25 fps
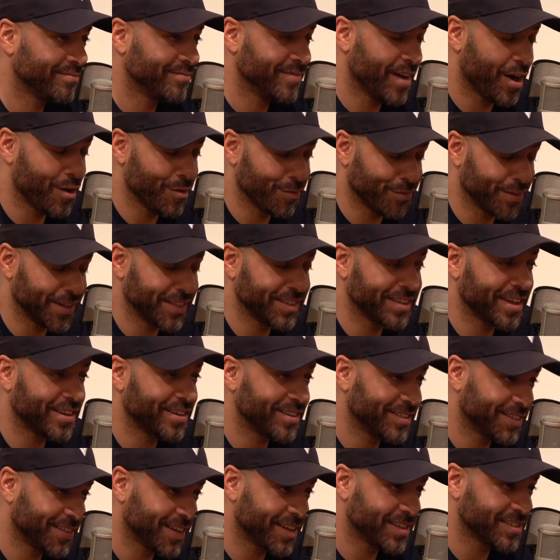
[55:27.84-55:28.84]
hopefully done
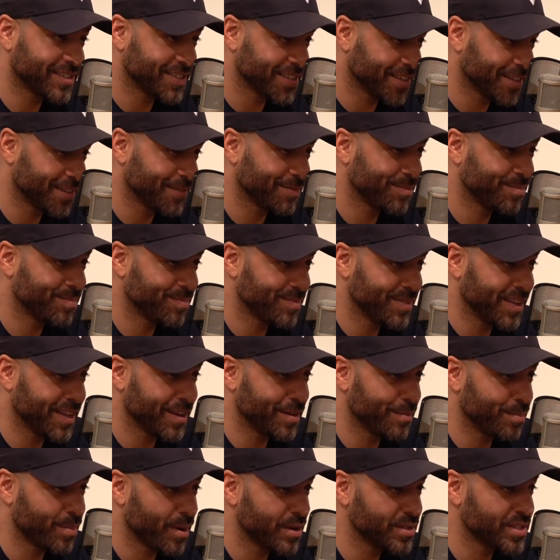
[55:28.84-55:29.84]
and dusted
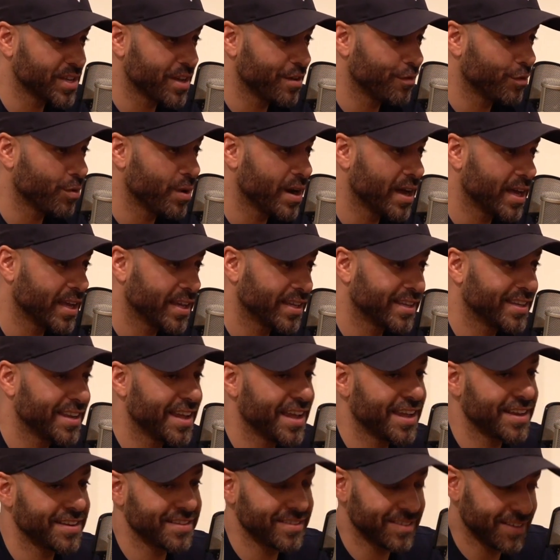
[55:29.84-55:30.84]
in a positive way, and
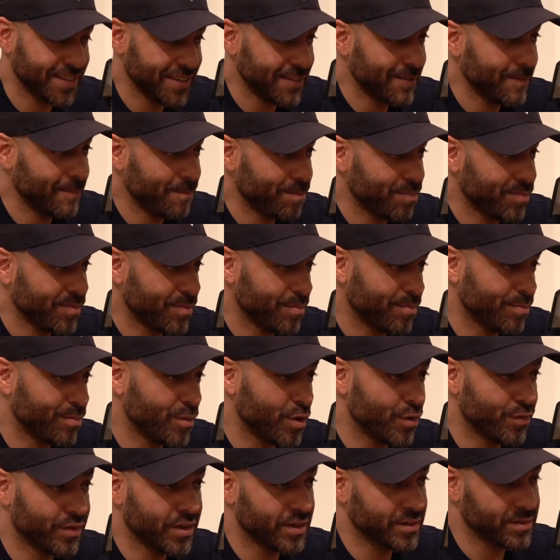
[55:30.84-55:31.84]
then
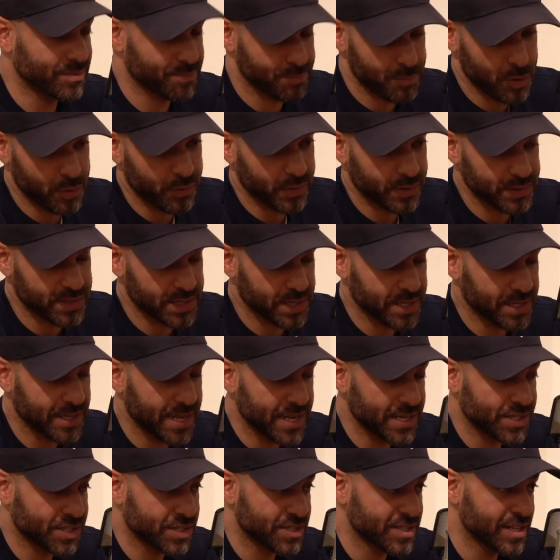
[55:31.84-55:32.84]
move on to the
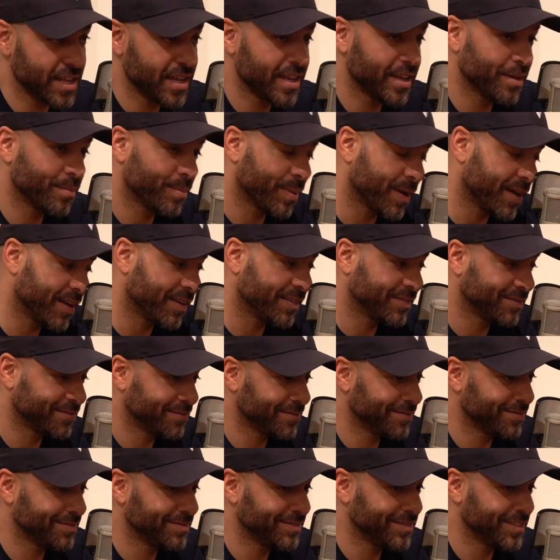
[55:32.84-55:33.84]
Nations League. But
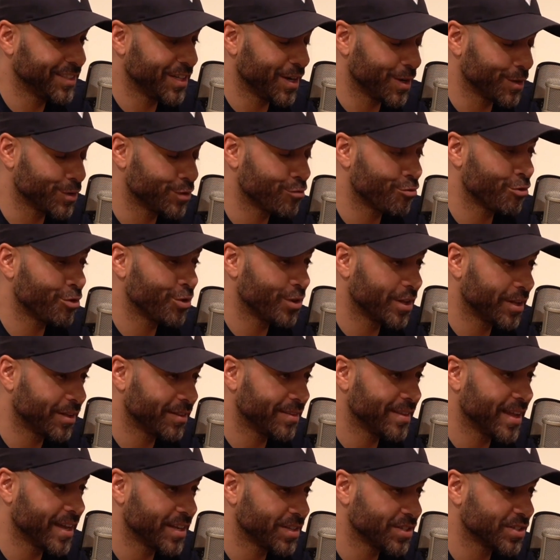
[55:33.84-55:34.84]
it's through the
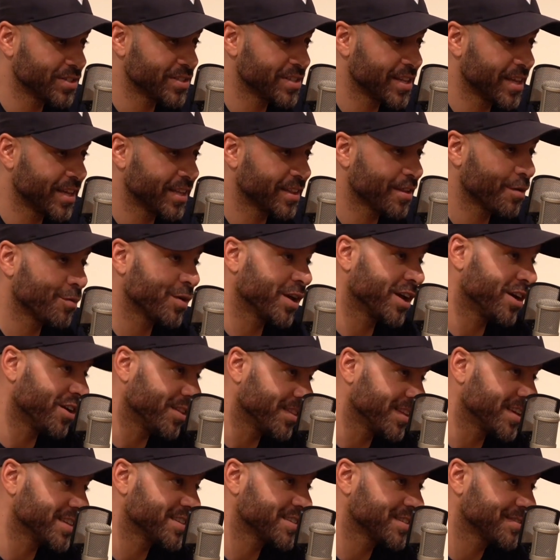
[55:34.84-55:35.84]
Nations League that we
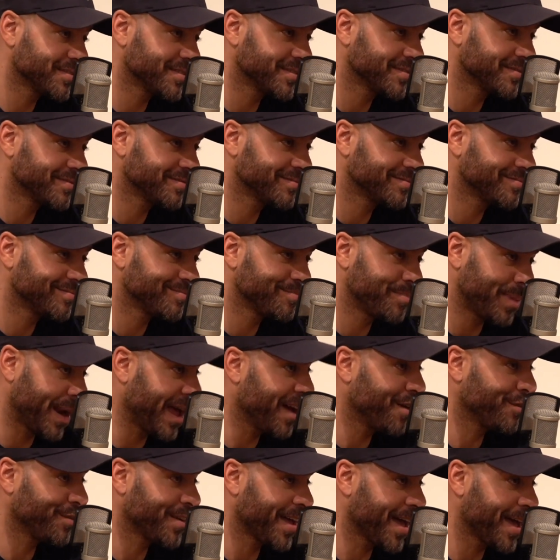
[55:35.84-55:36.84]
got this
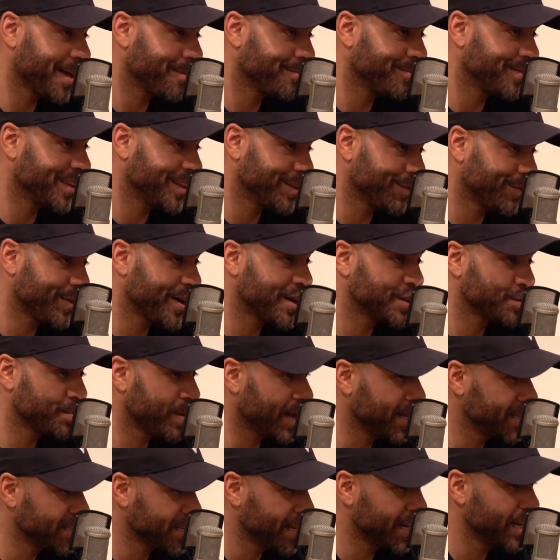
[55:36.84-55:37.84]
playoff game in the first
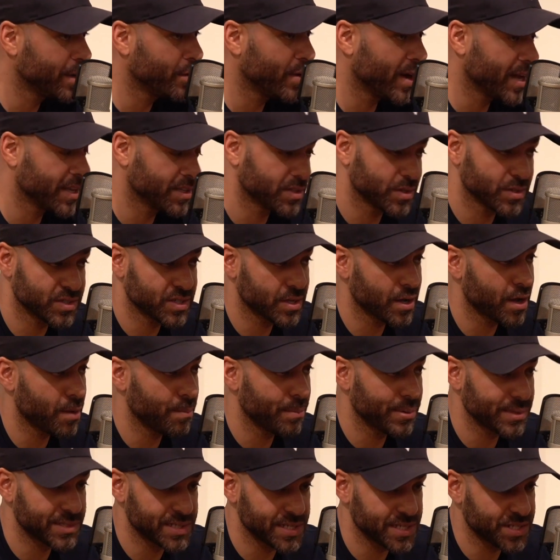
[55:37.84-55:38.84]
place anyway. So it's a
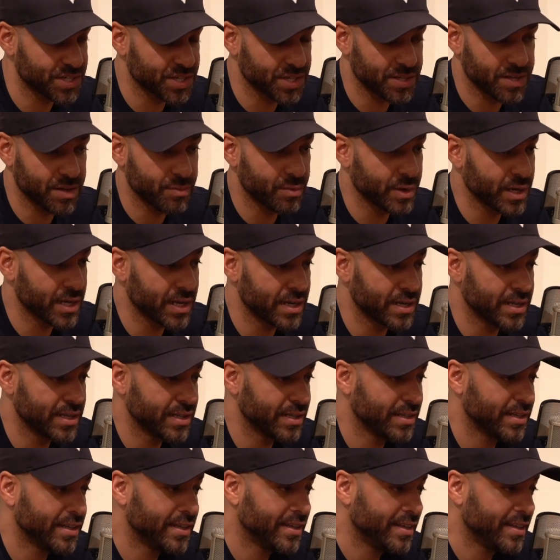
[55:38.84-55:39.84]
competition that we're gonna